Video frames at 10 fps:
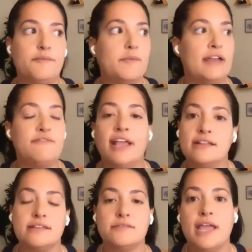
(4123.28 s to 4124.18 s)

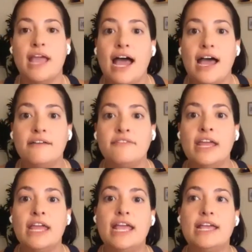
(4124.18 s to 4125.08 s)
advanced as we have
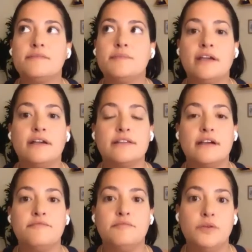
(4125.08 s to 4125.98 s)
is because
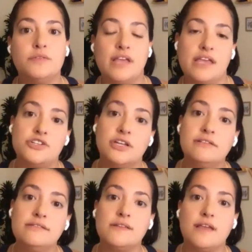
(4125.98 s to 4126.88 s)
of
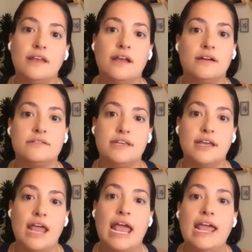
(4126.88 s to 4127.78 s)
mutations in our
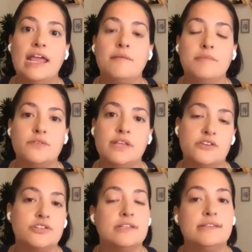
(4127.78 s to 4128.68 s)
DNA,
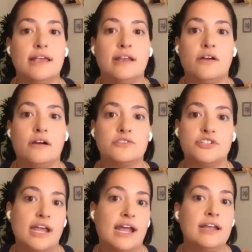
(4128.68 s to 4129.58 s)
mutations in our
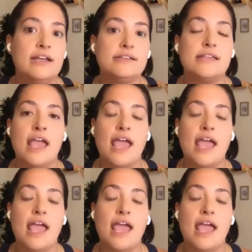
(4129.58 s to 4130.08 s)
genetics,